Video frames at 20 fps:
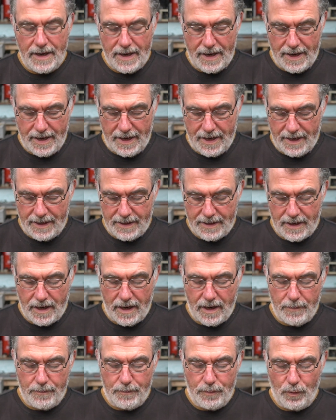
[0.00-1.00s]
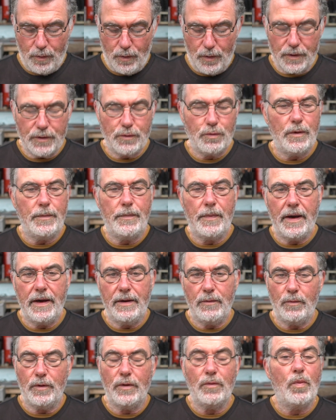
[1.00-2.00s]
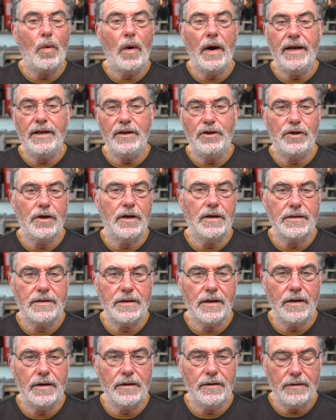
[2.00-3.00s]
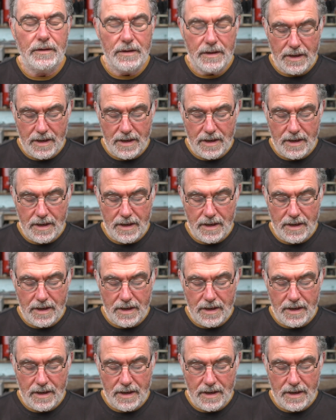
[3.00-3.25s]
and our boards we paint with white gesso.